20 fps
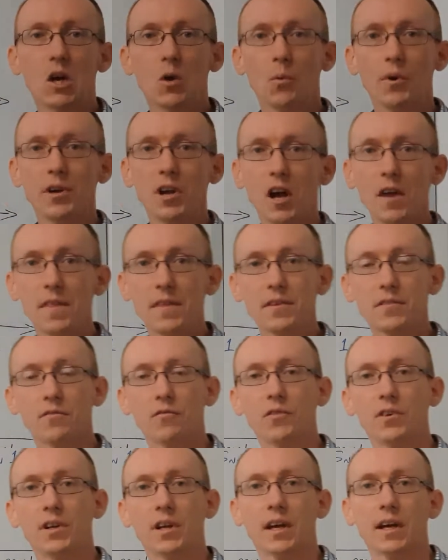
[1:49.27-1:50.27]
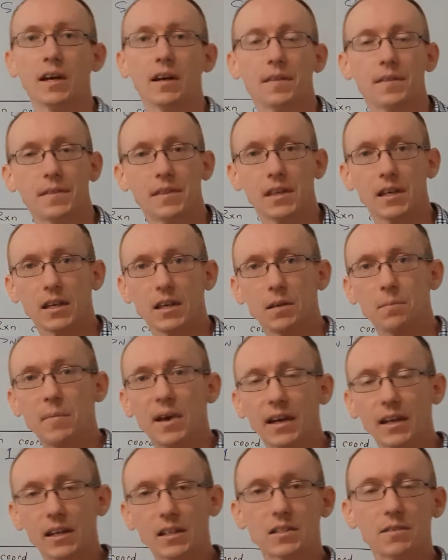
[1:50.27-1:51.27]
We know that we, uh, the
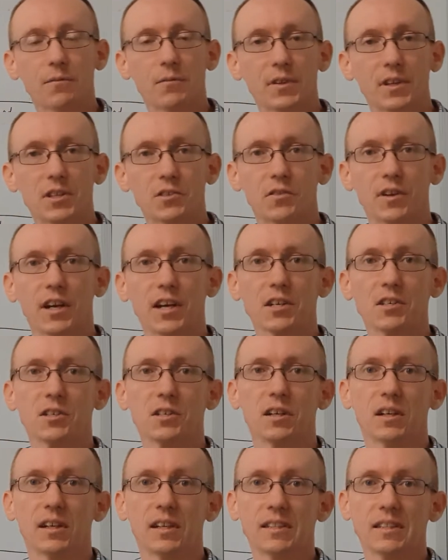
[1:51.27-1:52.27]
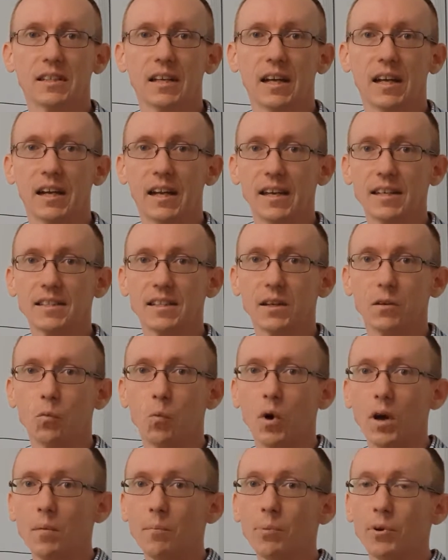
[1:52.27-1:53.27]
mechanism for this reaction is an
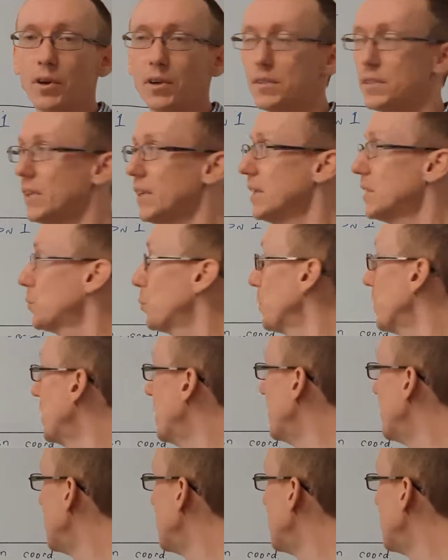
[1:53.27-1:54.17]
SN1 process with an